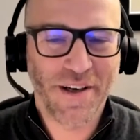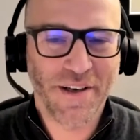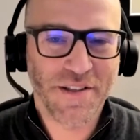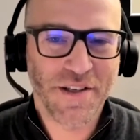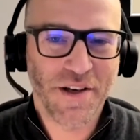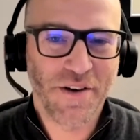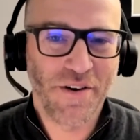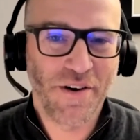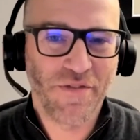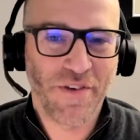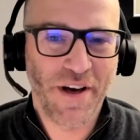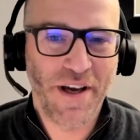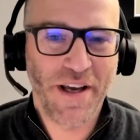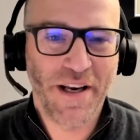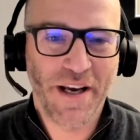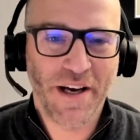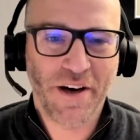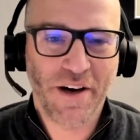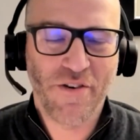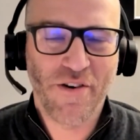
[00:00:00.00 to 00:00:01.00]
And so if I hear
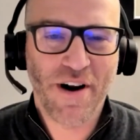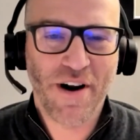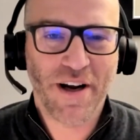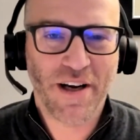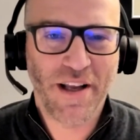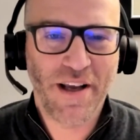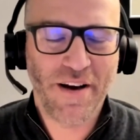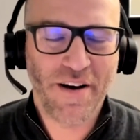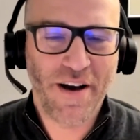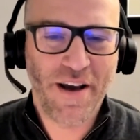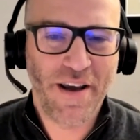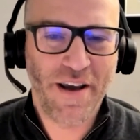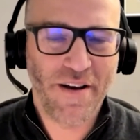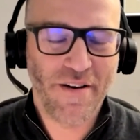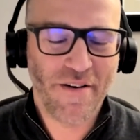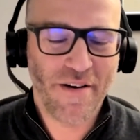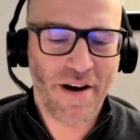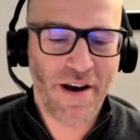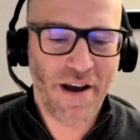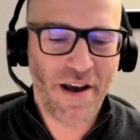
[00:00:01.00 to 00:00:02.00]
that correctly, I
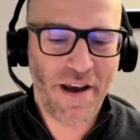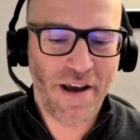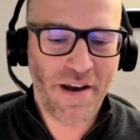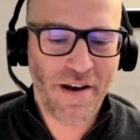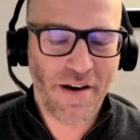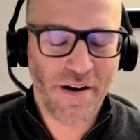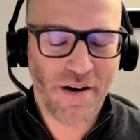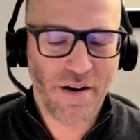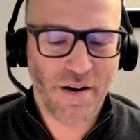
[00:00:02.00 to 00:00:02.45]
hear a